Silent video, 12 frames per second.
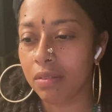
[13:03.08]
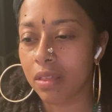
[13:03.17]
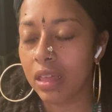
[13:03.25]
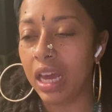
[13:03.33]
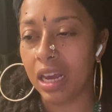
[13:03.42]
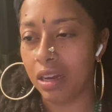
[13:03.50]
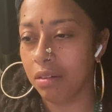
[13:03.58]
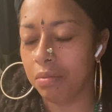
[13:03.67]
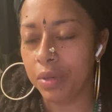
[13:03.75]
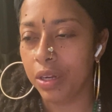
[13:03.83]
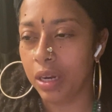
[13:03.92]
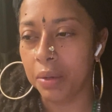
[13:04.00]
thing,
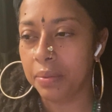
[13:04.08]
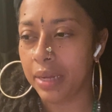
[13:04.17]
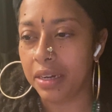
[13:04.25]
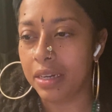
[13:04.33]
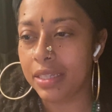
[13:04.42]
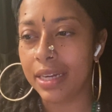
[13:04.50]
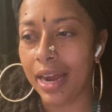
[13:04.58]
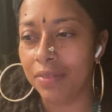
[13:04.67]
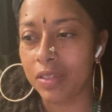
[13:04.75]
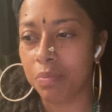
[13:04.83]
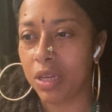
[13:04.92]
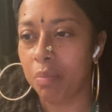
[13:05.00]
you know? And it doesn't have
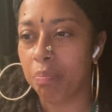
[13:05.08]
to be a